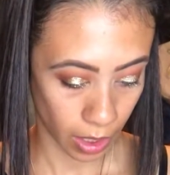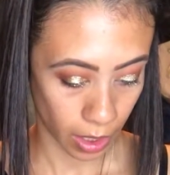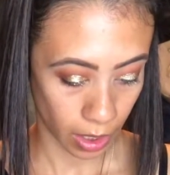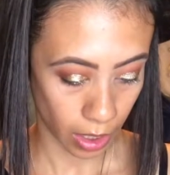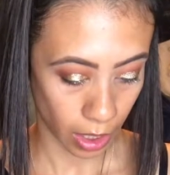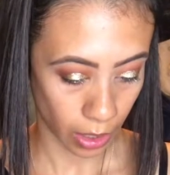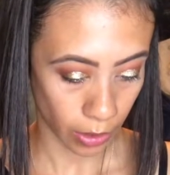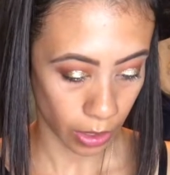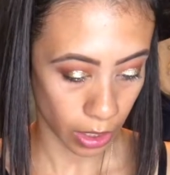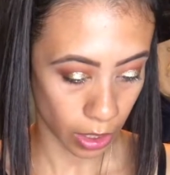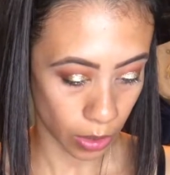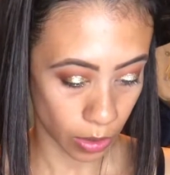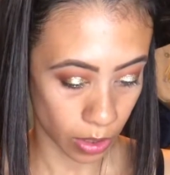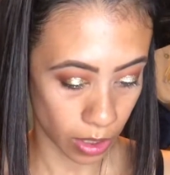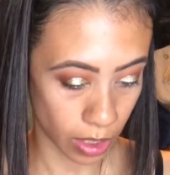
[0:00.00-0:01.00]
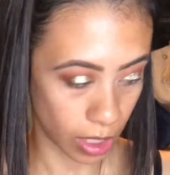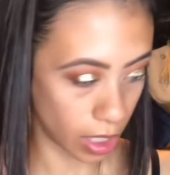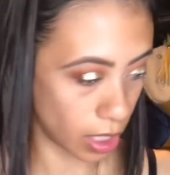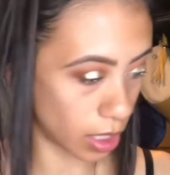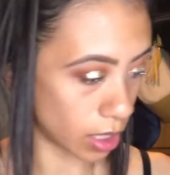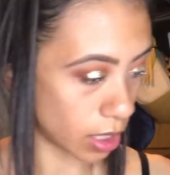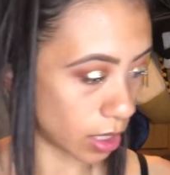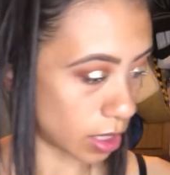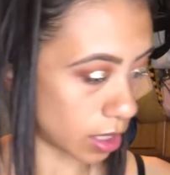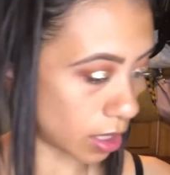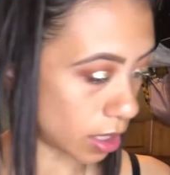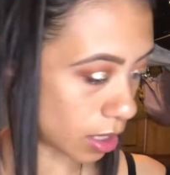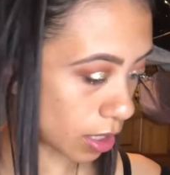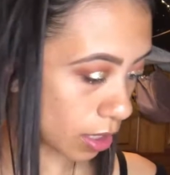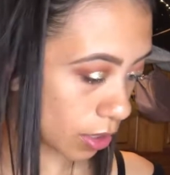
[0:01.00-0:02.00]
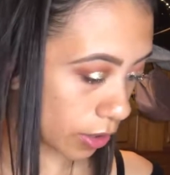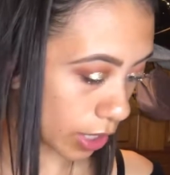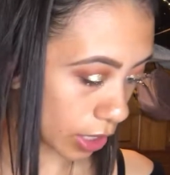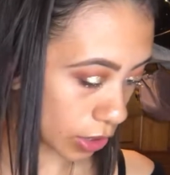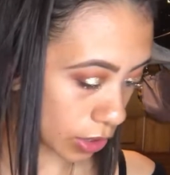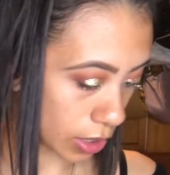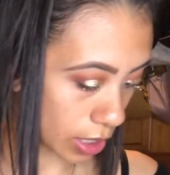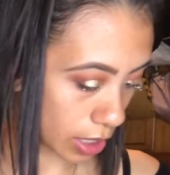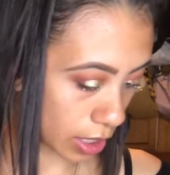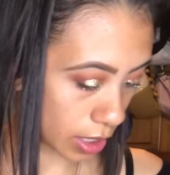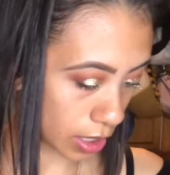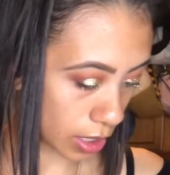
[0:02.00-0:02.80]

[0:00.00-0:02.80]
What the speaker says: think I want to use these, or actually,